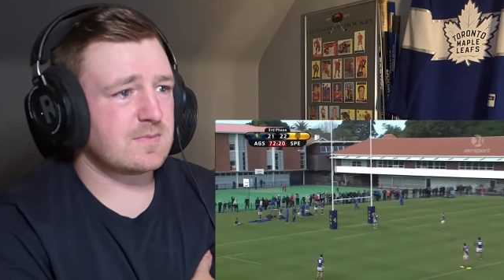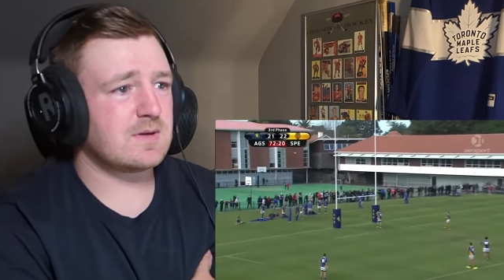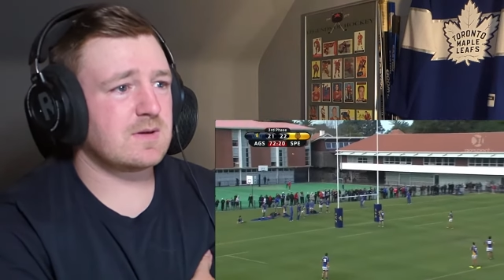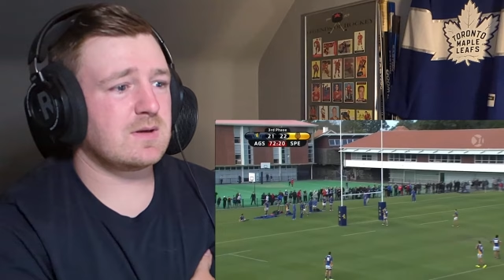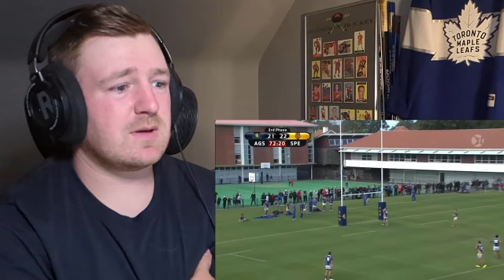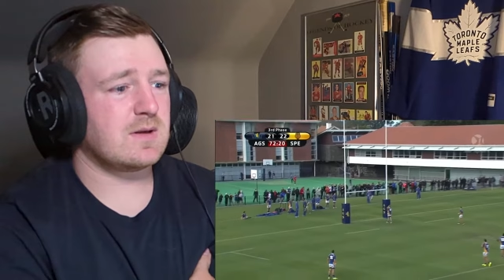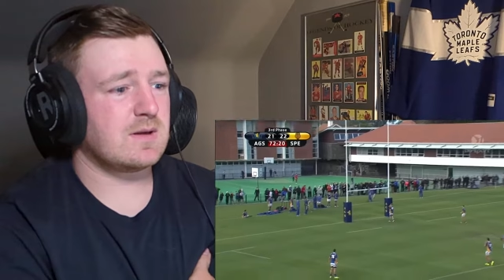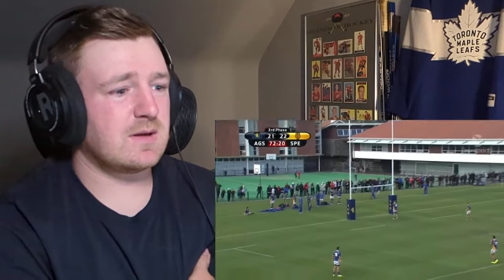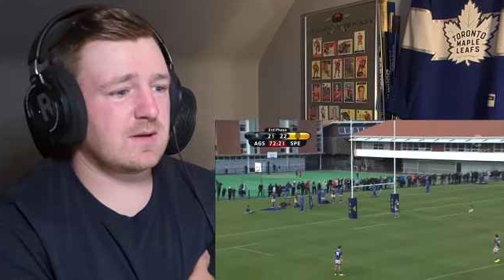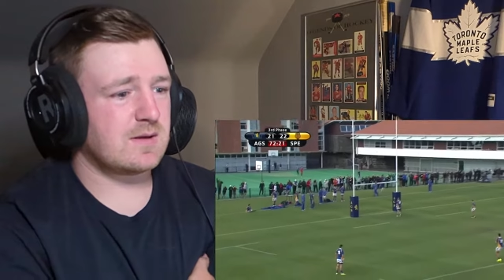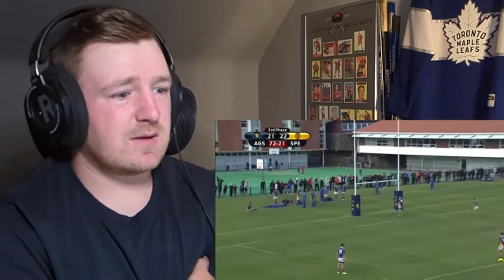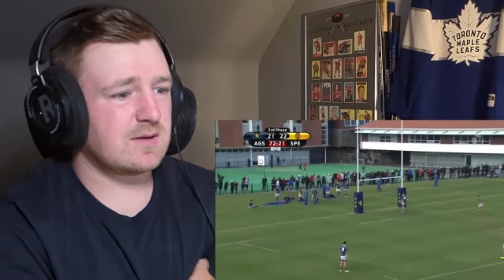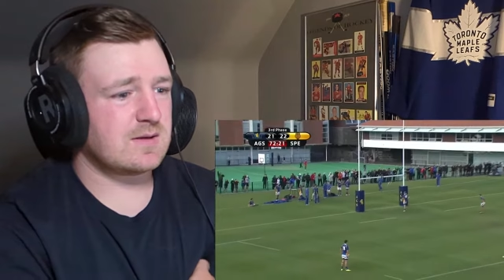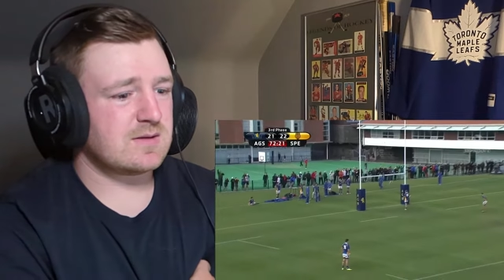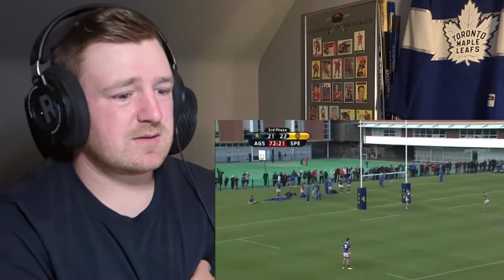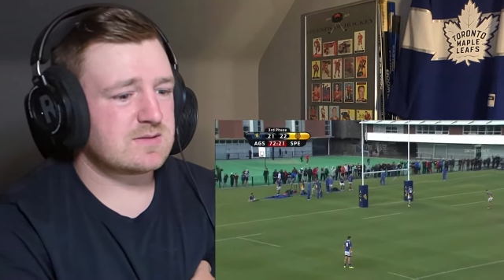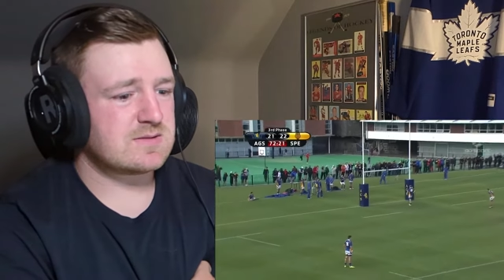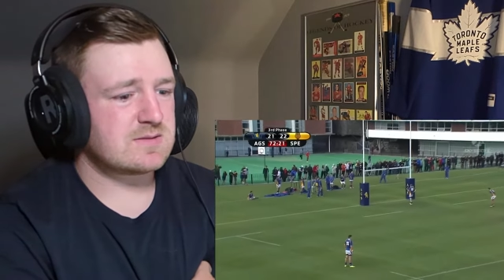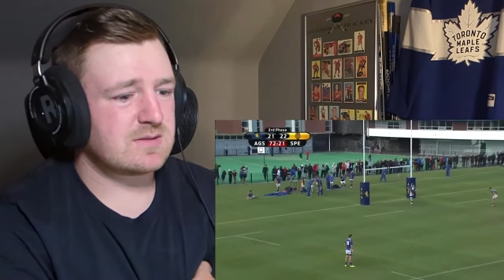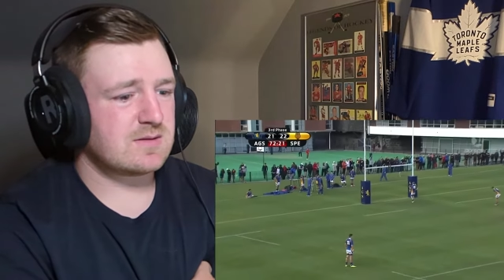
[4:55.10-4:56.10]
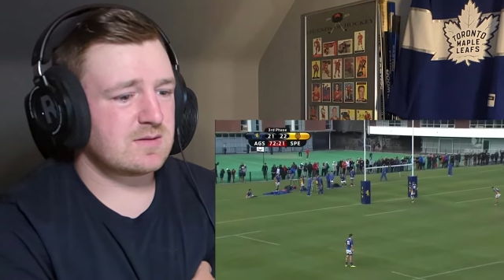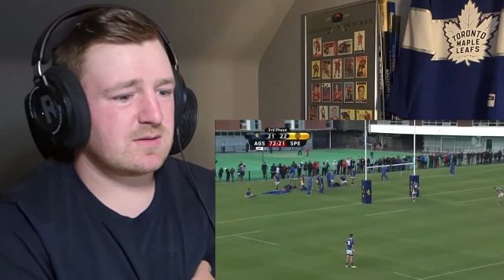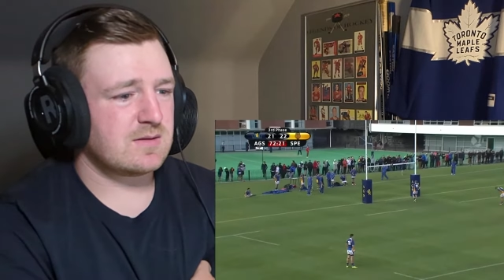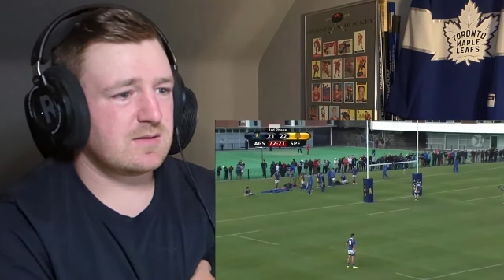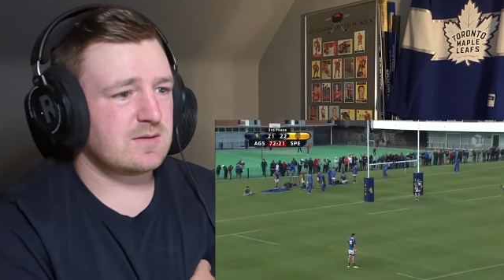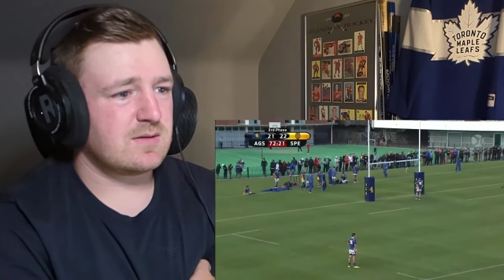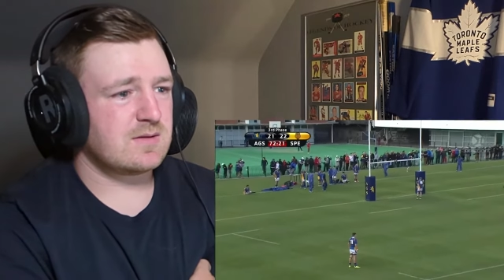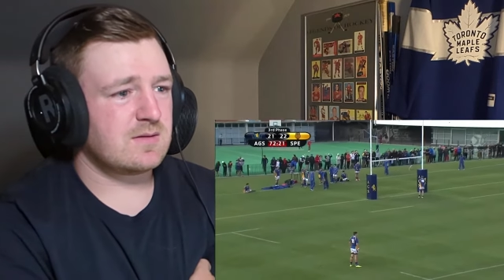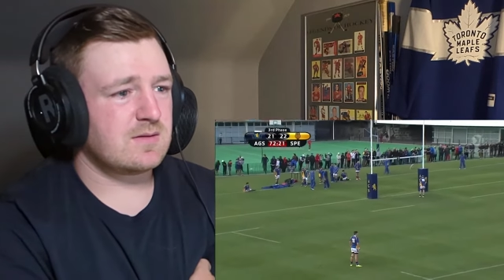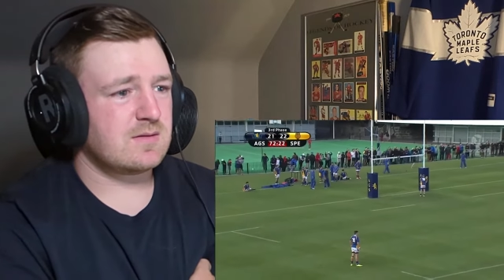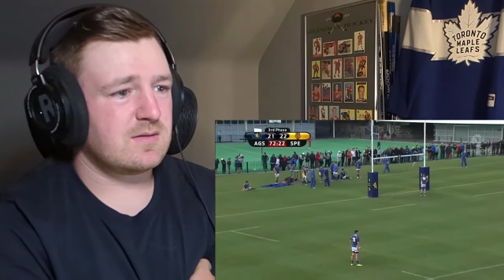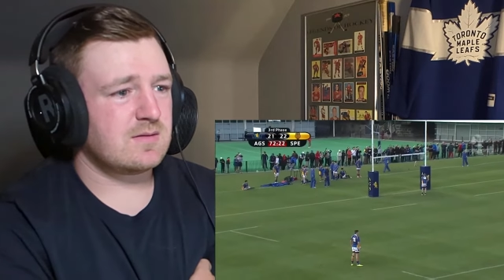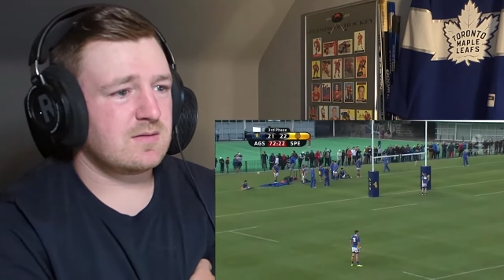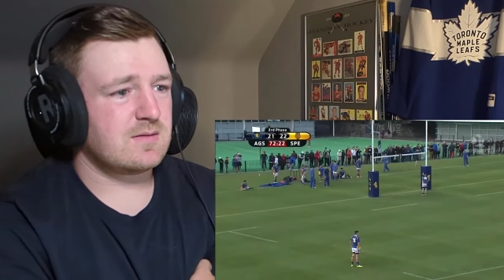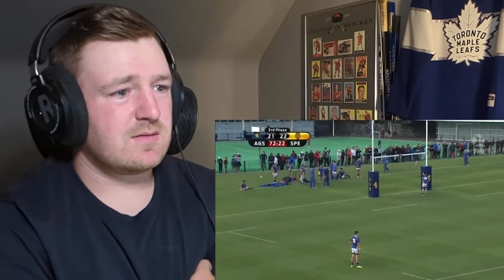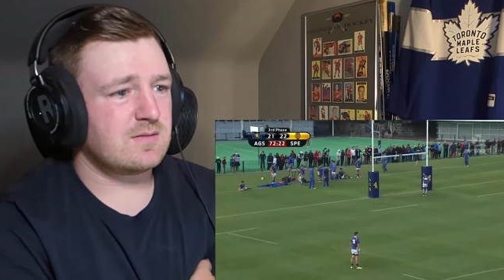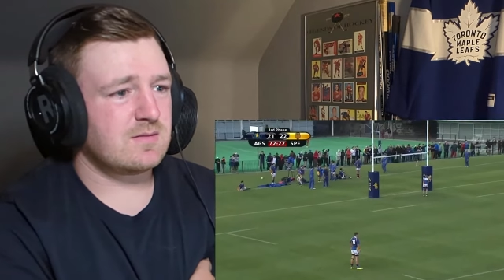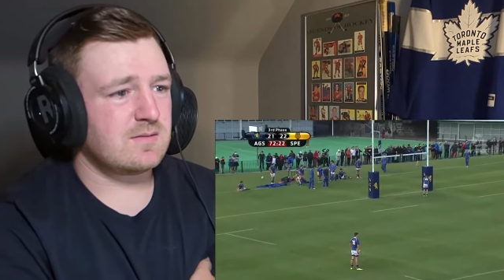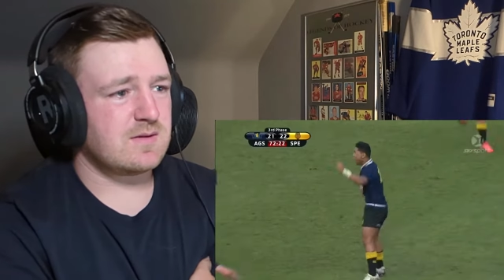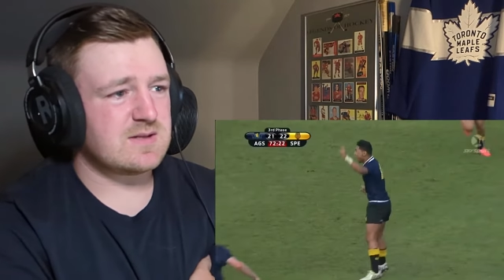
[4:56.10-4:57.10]
He likes it! Nice.
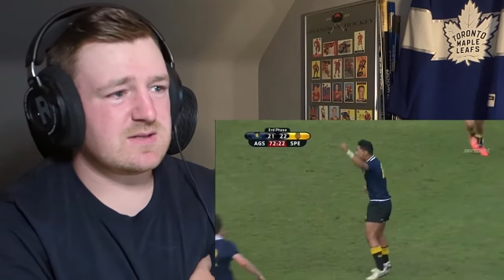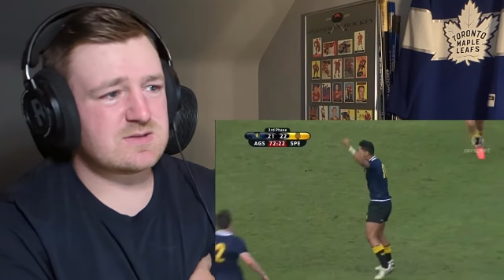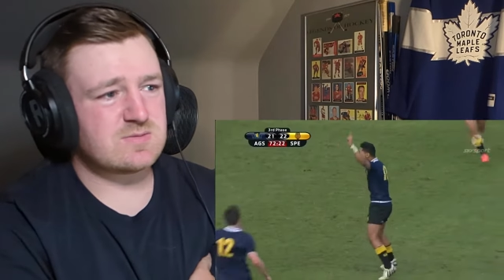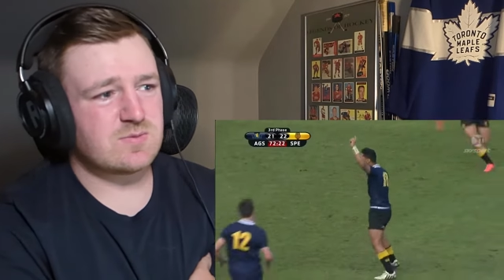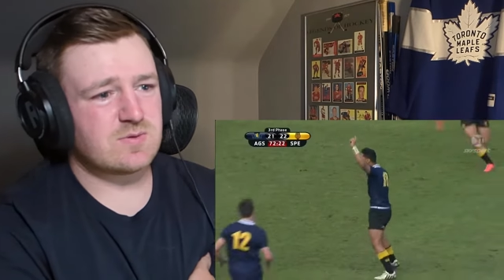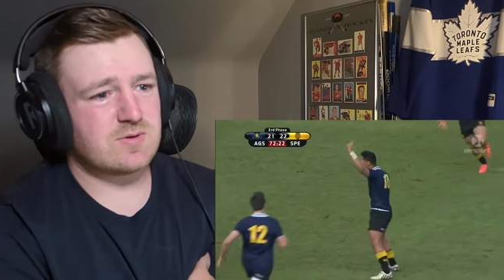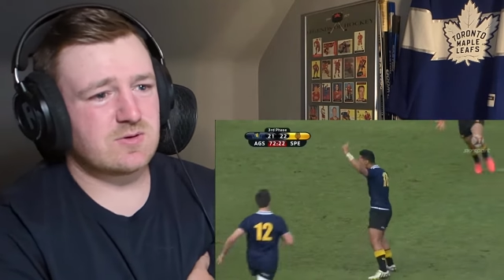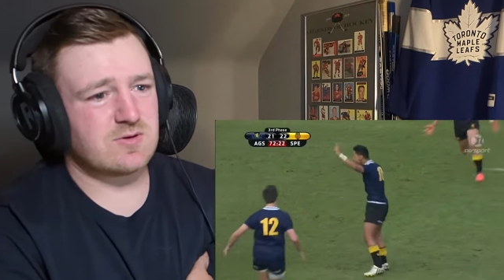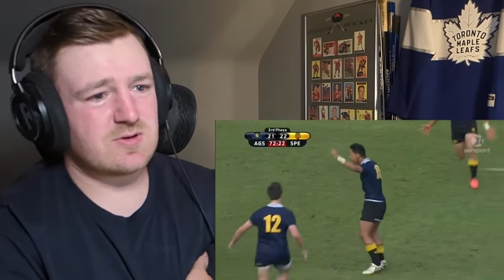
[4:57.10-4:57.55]
This one